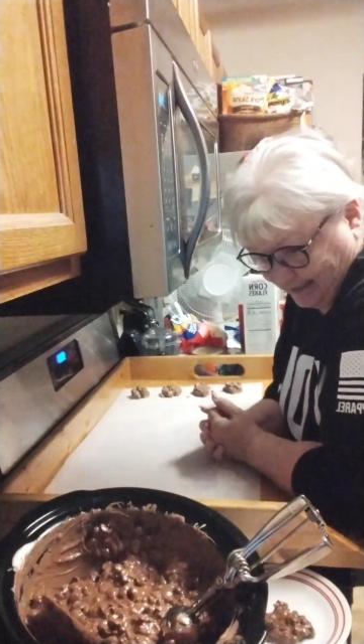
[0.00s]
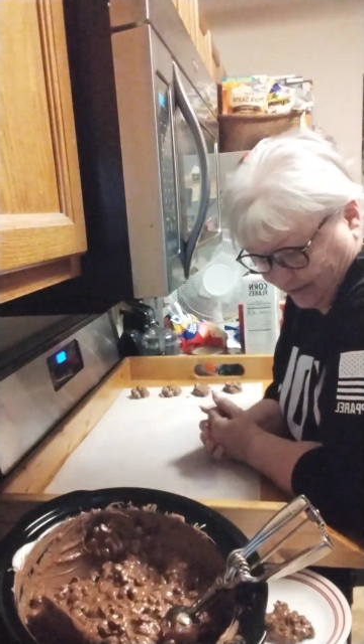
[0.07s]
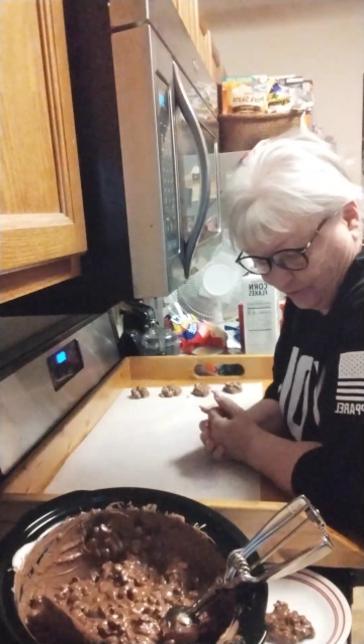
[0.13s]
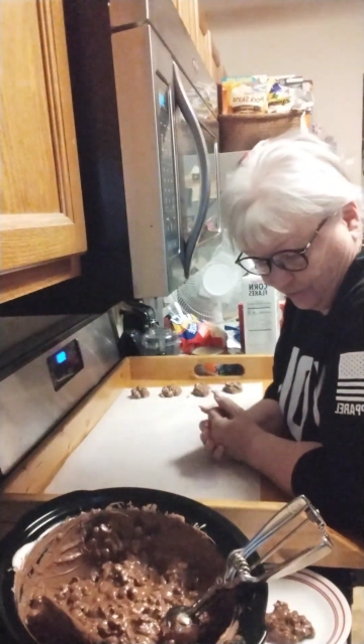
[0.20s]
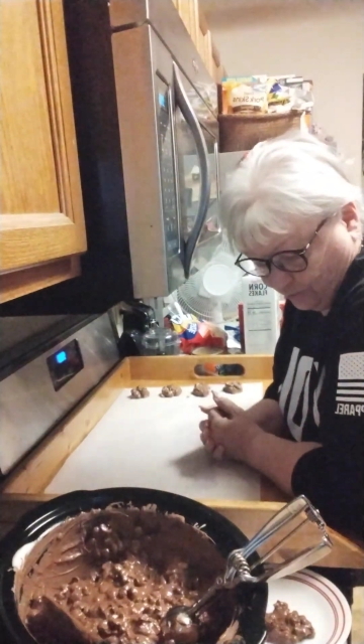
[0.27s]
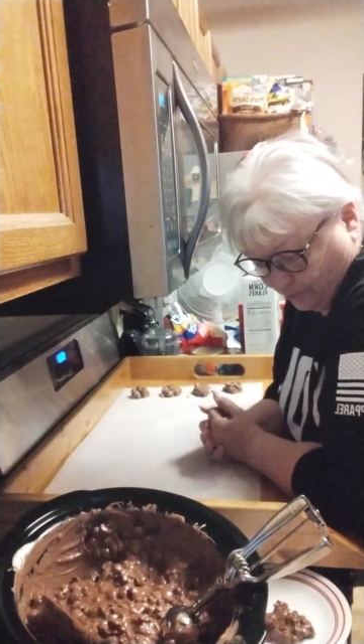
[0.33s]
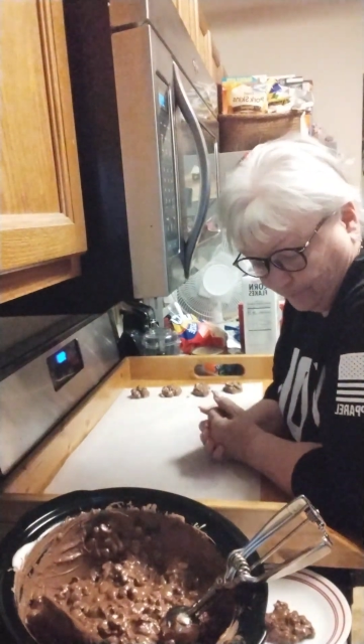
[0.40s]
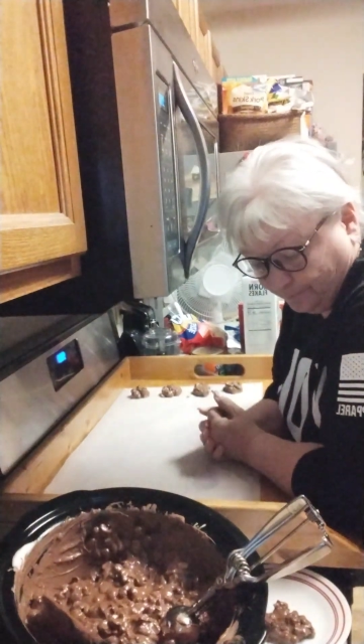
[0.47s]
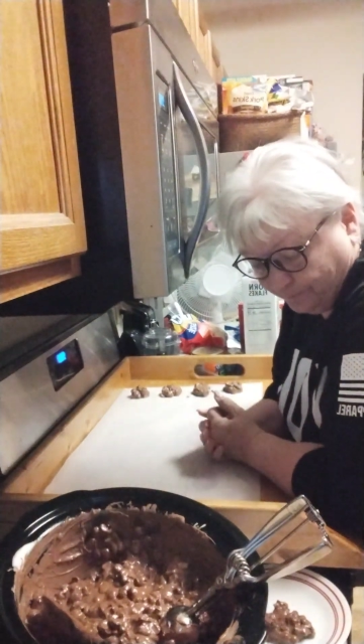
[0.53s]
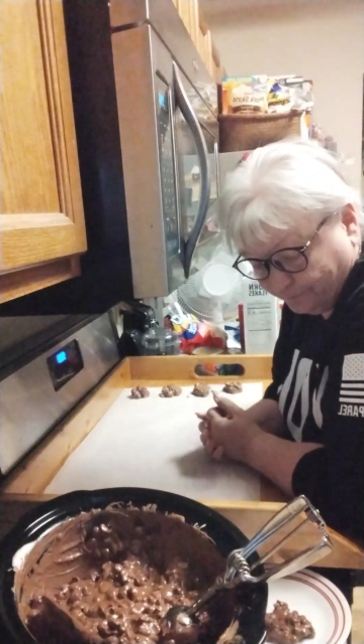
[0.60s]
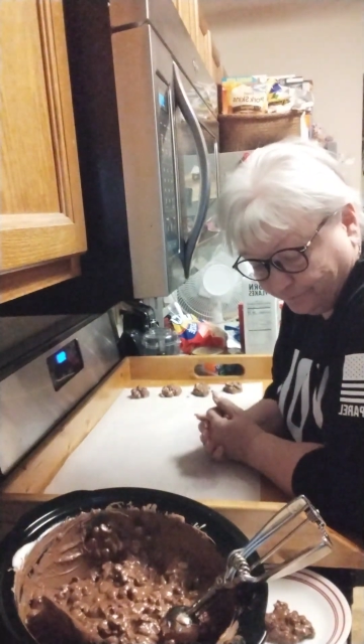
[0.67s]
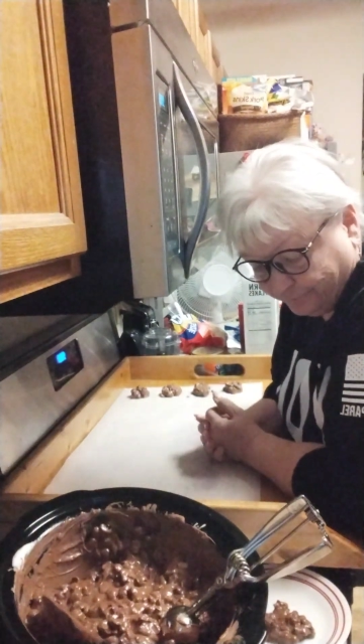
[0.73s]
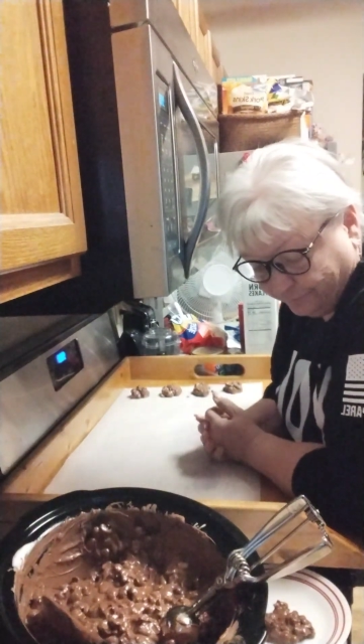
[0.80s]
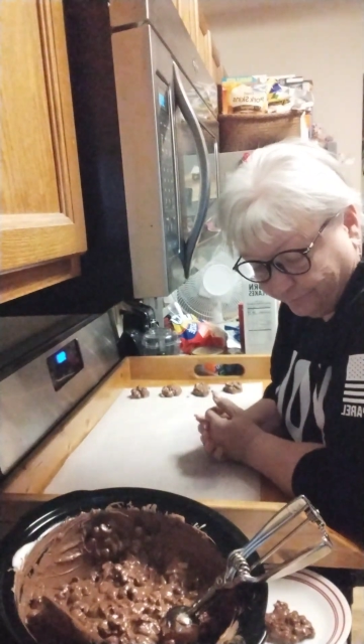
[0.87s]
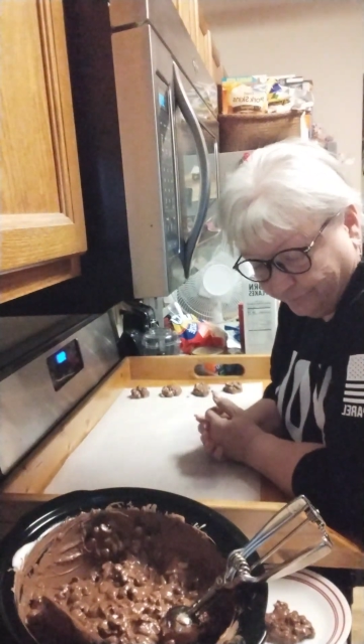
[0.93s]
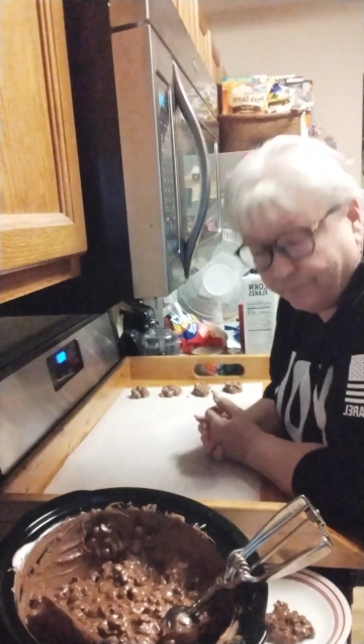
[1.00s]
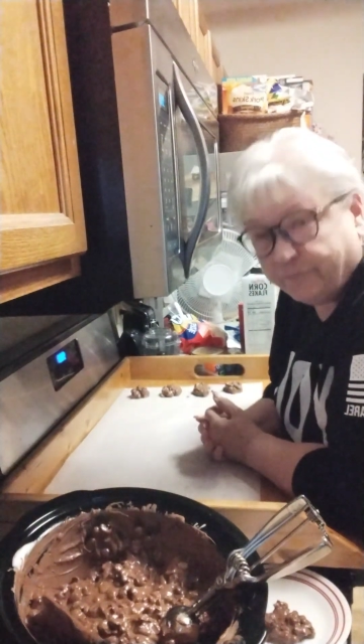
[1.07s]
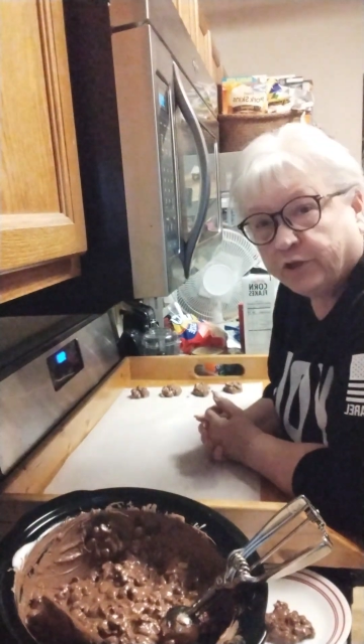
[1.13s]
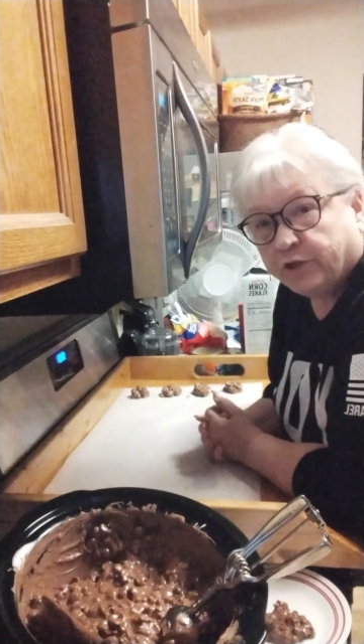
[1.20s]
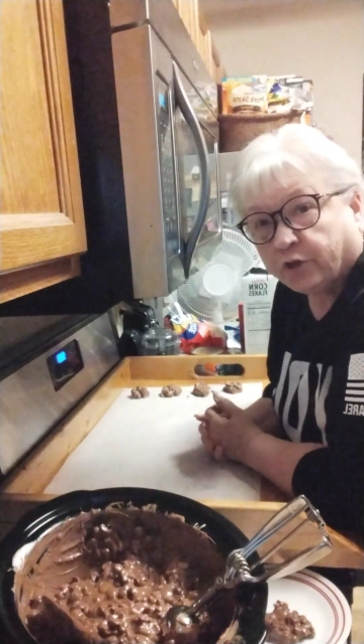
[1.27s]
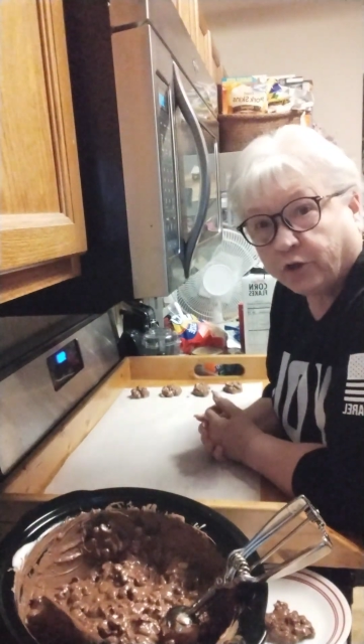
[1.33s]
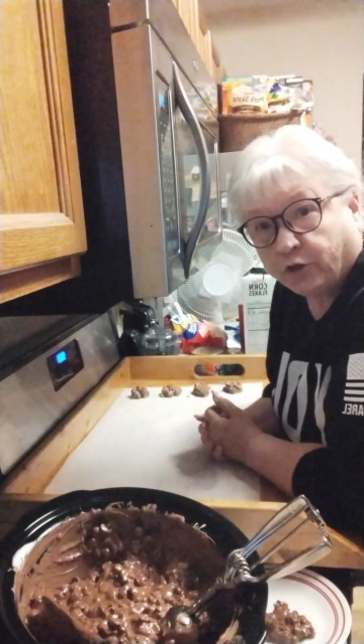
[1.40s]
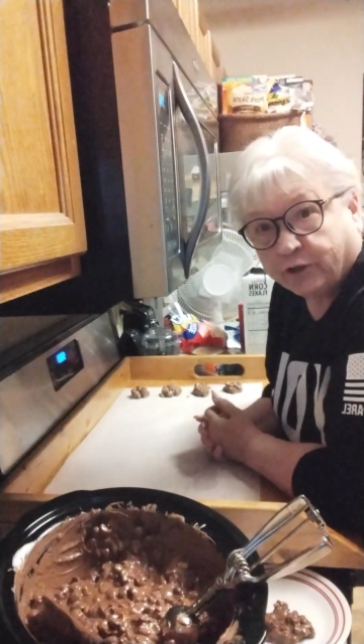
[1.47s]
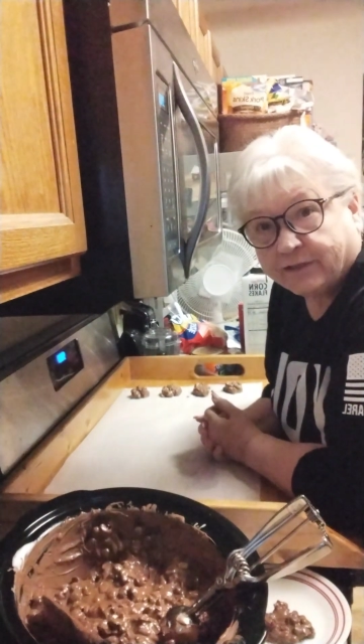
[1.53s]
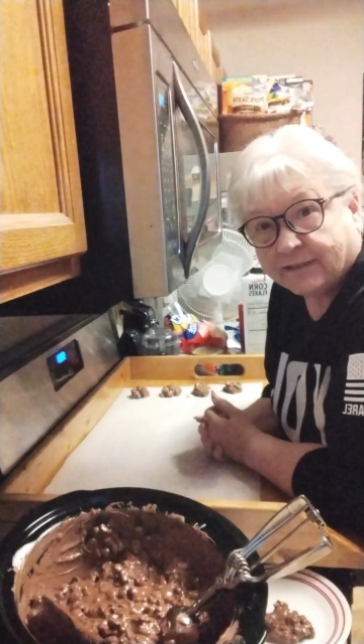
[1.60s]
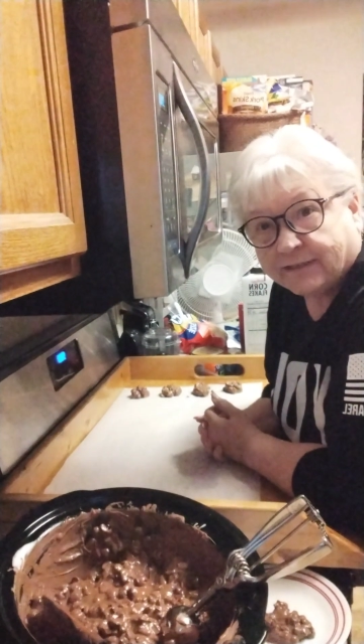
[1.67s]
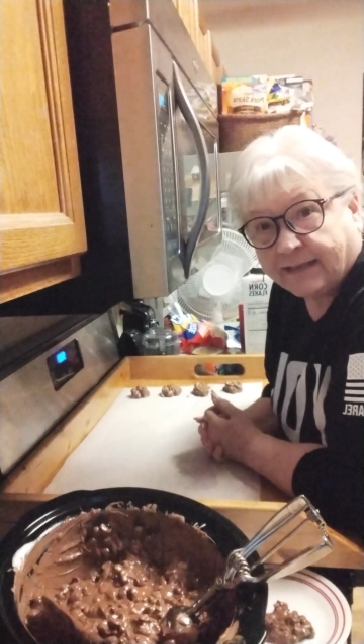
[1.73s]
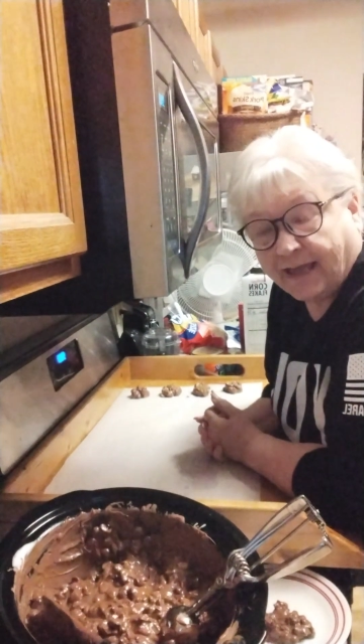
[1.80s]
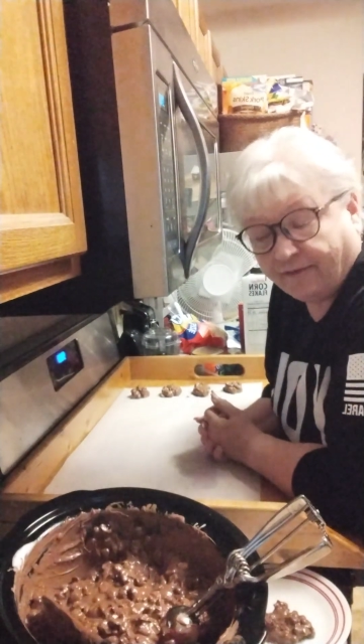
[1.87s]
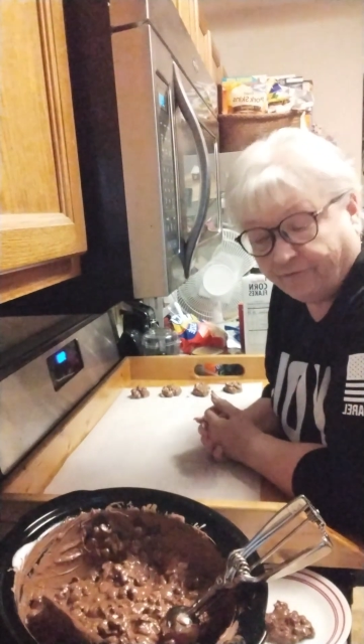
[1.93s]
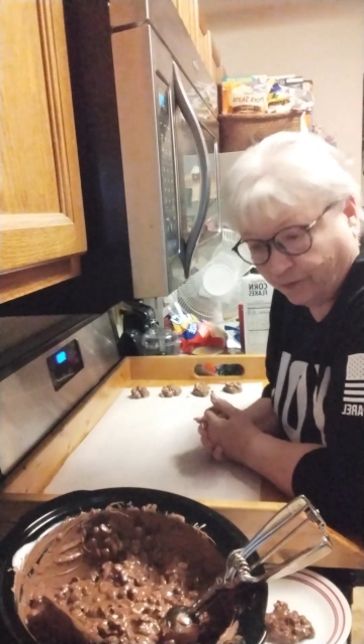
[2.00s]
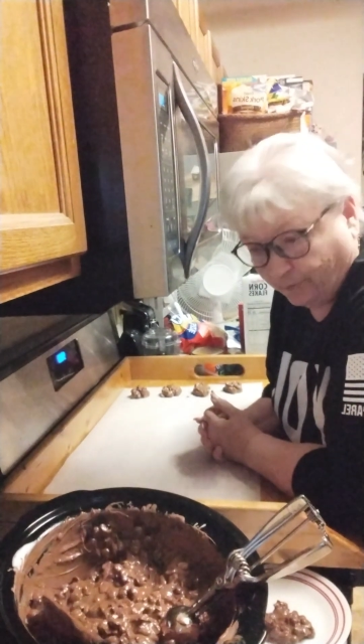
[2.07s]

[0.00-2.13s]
to them. You're going to love them.